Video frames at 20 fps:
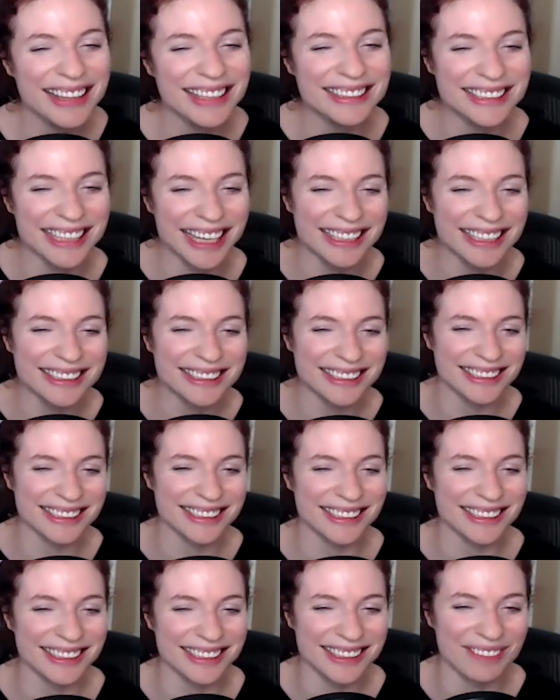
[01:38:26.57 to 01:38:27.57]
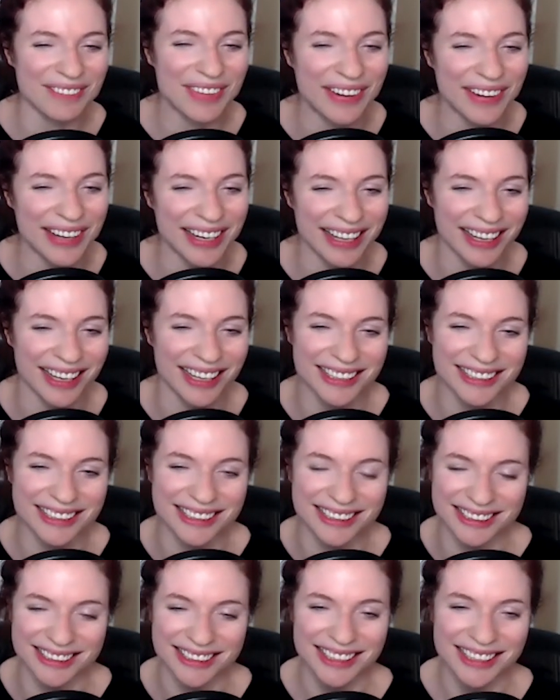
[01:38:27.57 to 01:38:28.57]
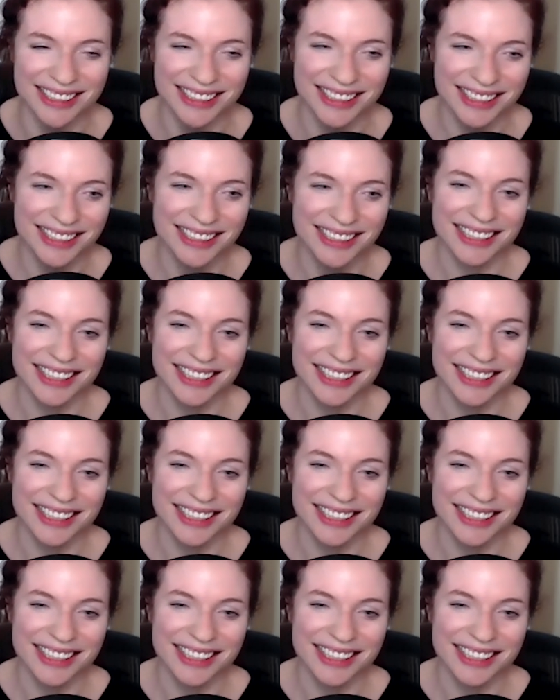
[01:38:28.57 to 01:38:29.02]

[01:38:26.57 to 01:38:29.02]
chess, the paradox. Yeah.